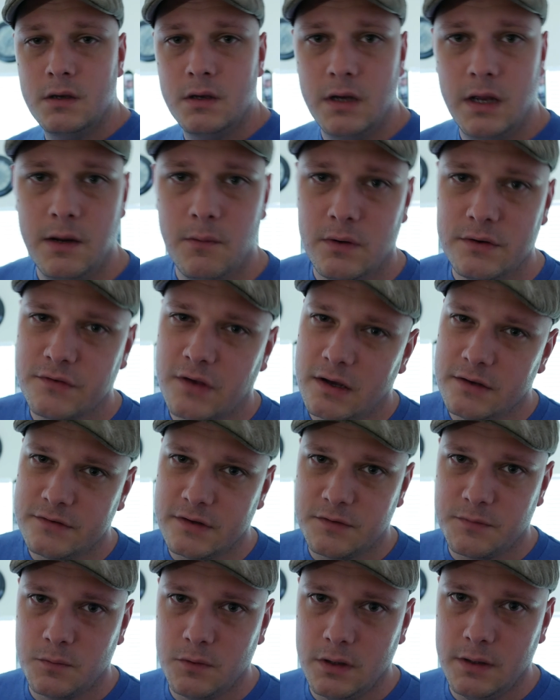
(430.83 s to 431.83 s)
Anyways, guys,
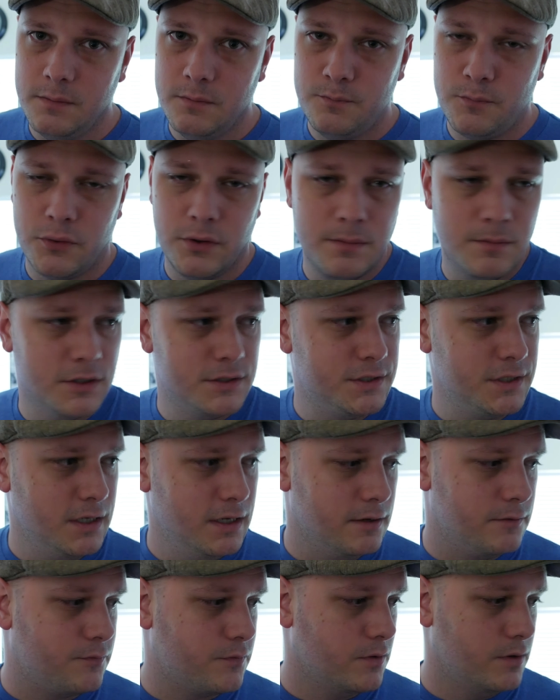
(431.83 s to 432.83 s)
that's really pretty much
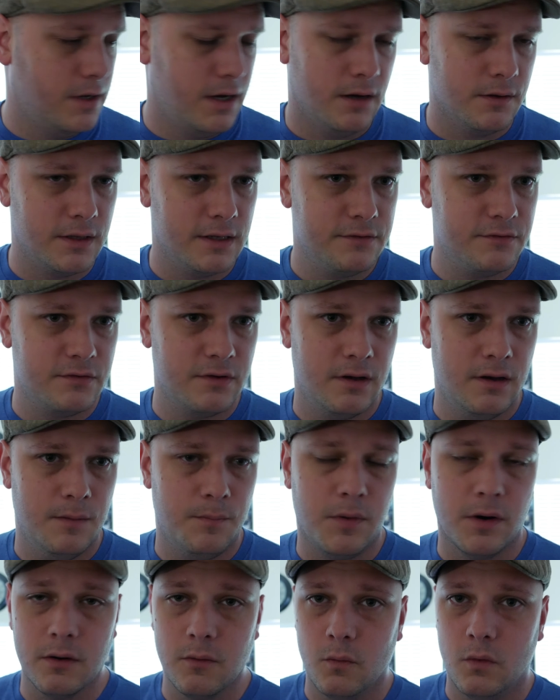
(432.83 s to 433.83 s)
it for now. That's
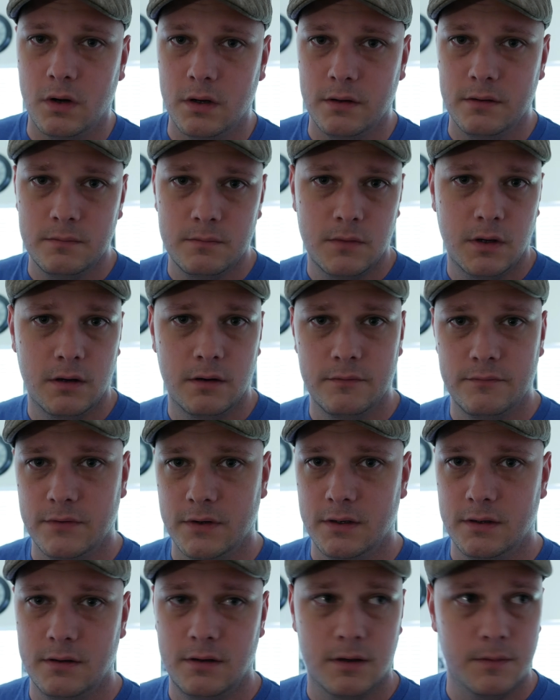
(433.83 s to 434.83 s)
part one of
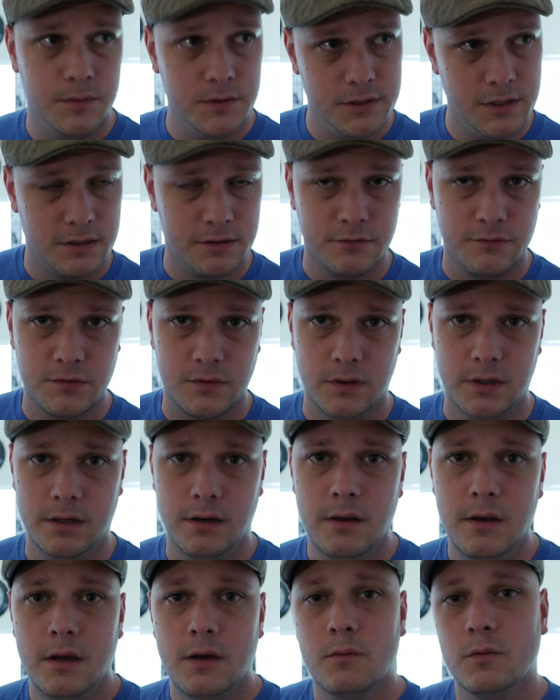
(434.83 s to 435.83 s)
our projector
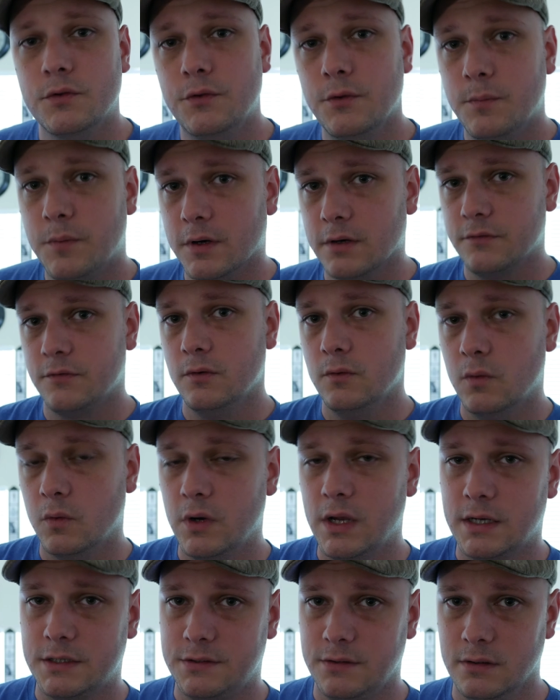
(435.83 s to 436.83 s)
screen. We'll do part two where
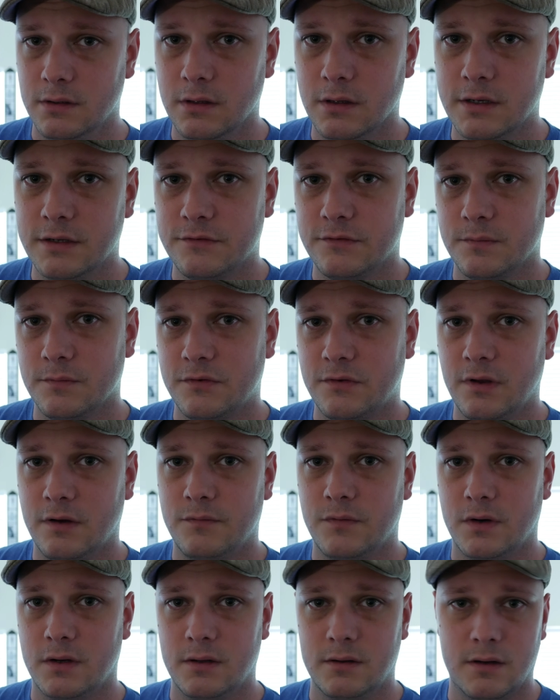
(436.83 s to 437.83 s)
we actually look at some
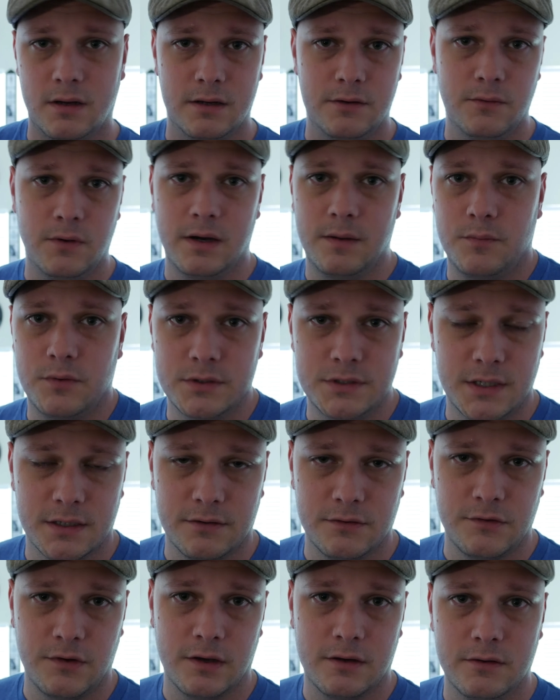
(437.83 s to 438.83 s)
stuff on it. I do have
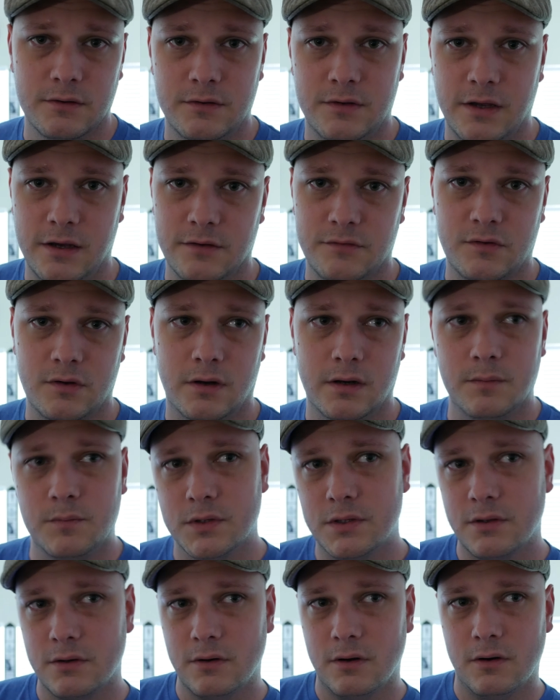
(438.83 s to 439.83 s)
projectors I could test on it,
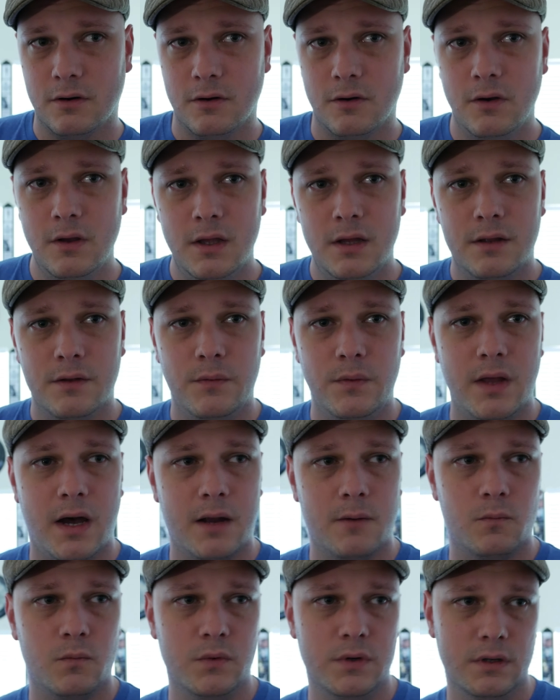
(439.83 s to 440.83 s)
but they're all
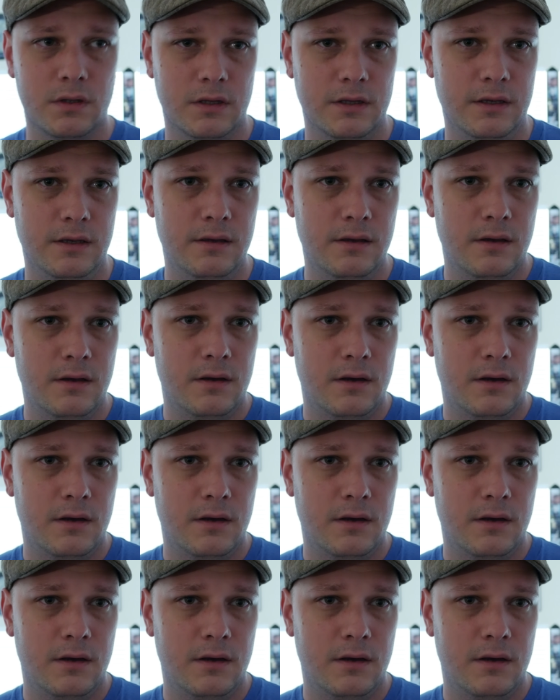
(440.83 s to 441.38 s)
not really